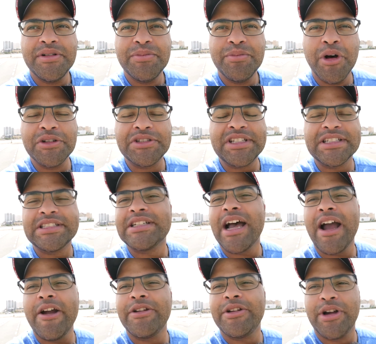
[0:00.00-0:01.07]
most
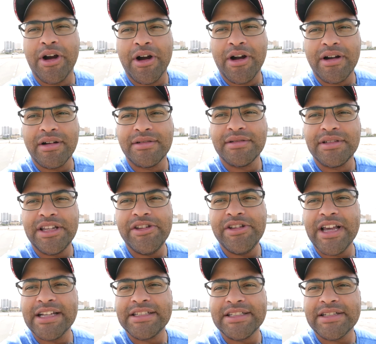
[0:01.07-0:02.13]
desired car. Can you
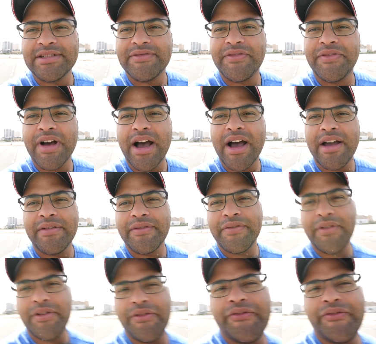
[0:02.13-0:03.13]
guess it? 5,